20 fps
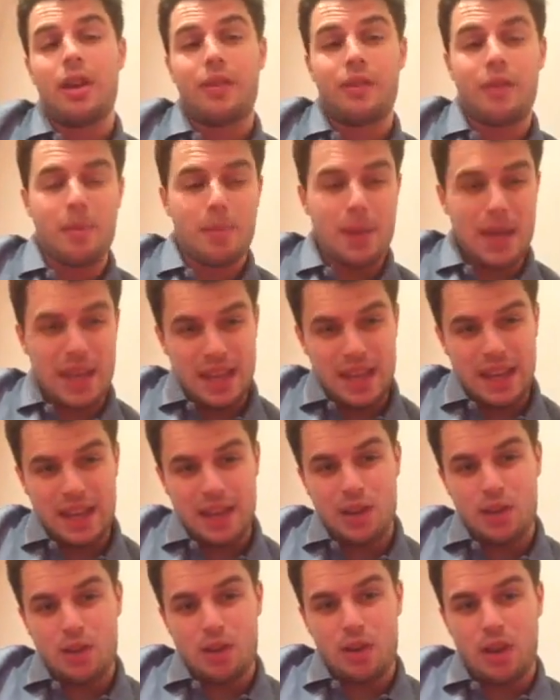For me, he
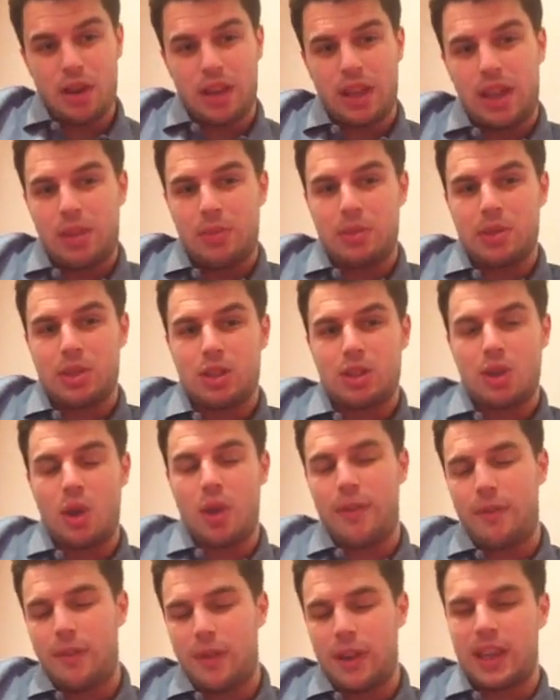looked like he was
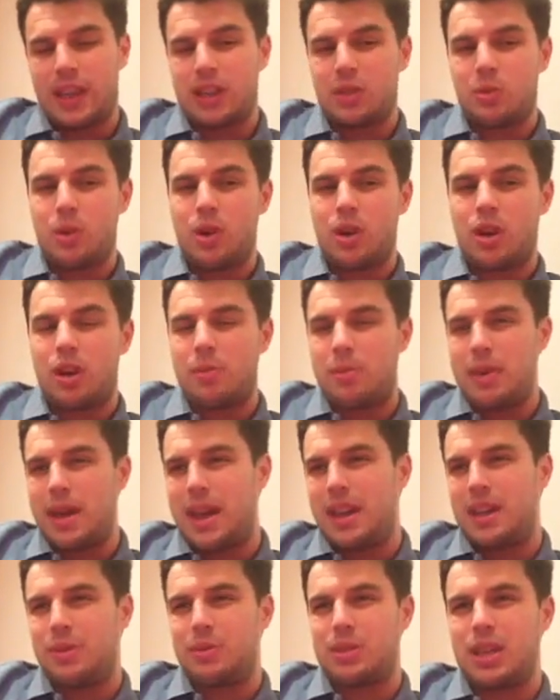stifling his work a bit,
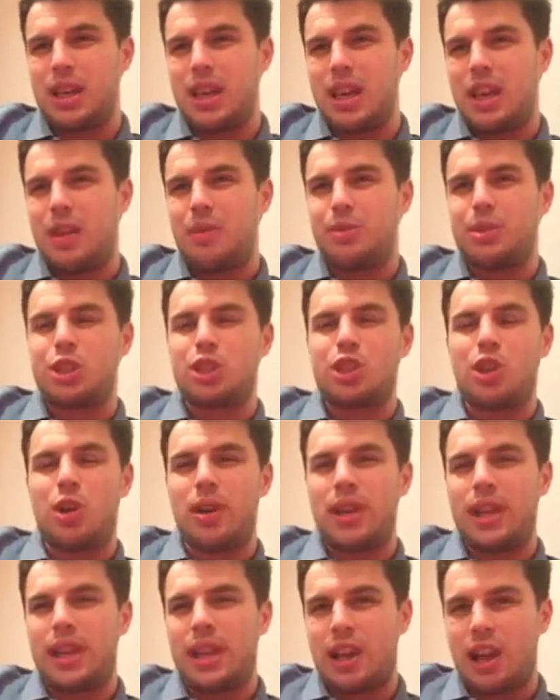and it was
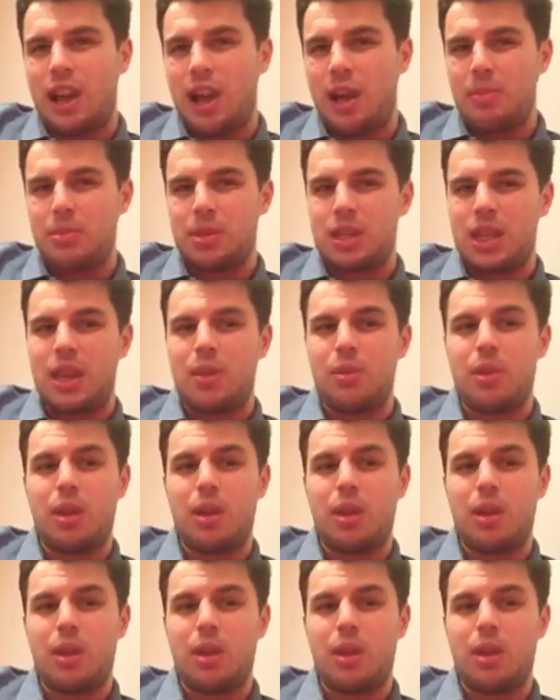slightly clumsy.